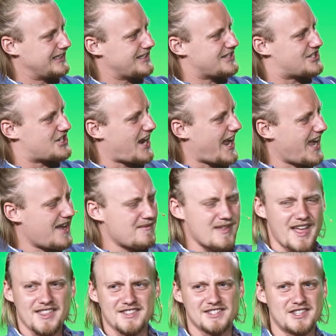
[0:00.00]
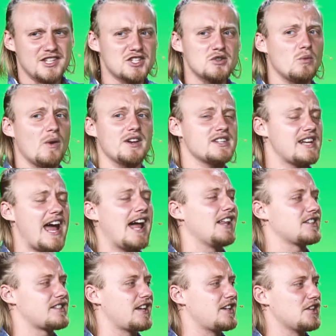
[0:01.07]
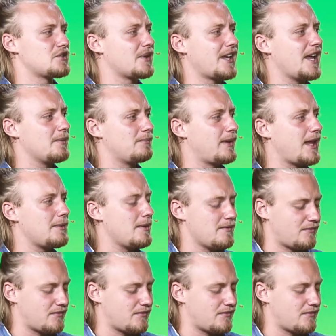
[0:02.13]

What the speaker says: jam, and this wasn't Alex's idea, so I can't blame him.